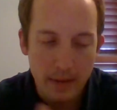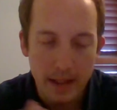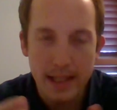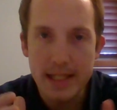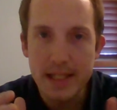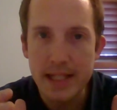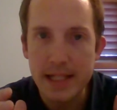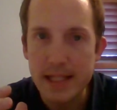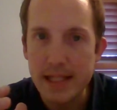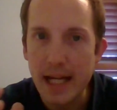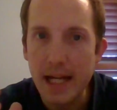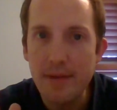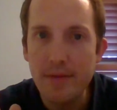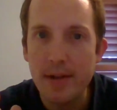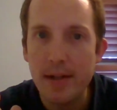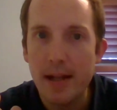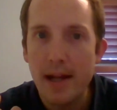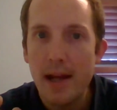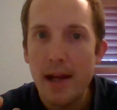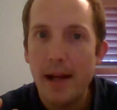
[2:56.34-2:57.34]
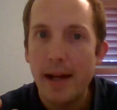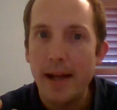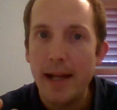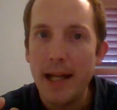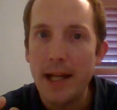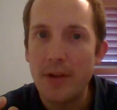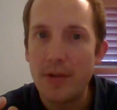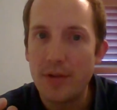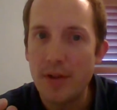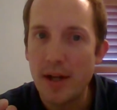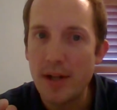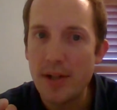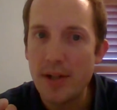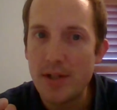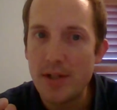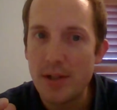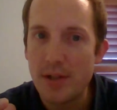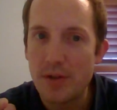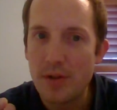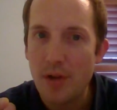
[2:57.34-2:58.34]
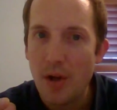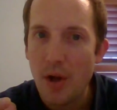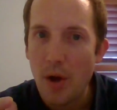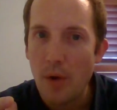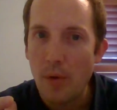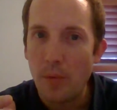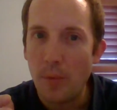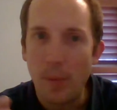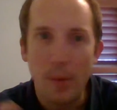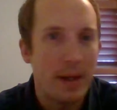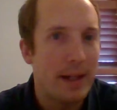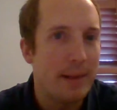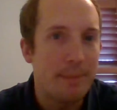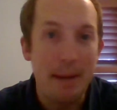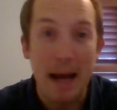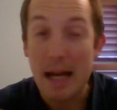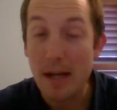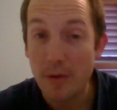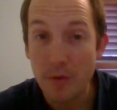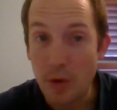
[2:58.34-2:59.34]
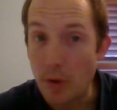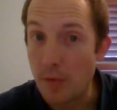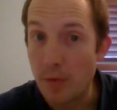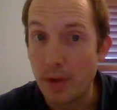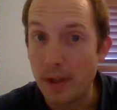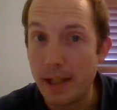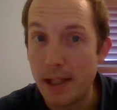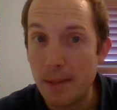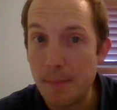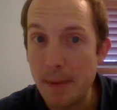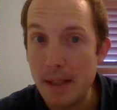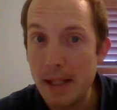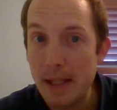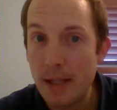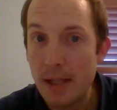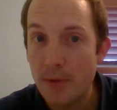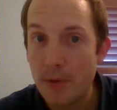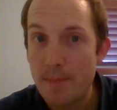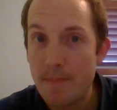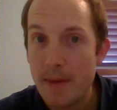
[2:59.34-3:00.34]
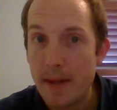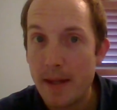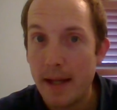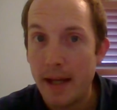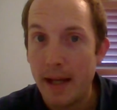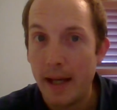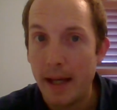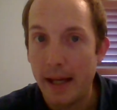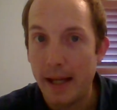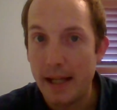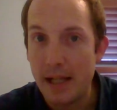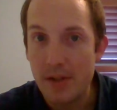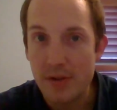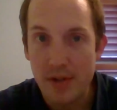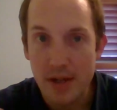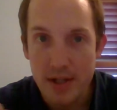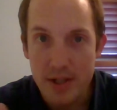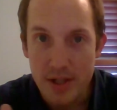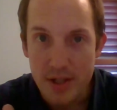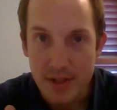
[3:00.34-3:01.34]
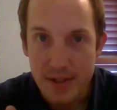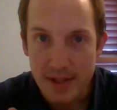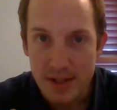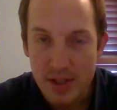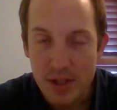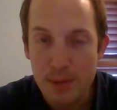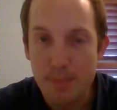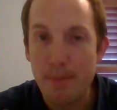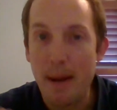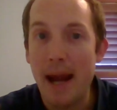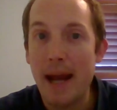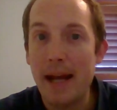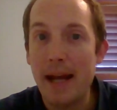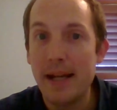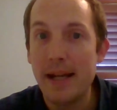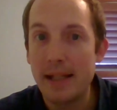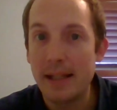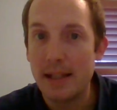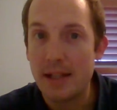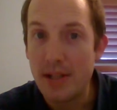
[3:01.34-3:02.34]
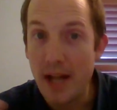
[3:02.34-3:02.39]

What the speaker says: is that David is not just winning battles over enemies. He's not just expanding the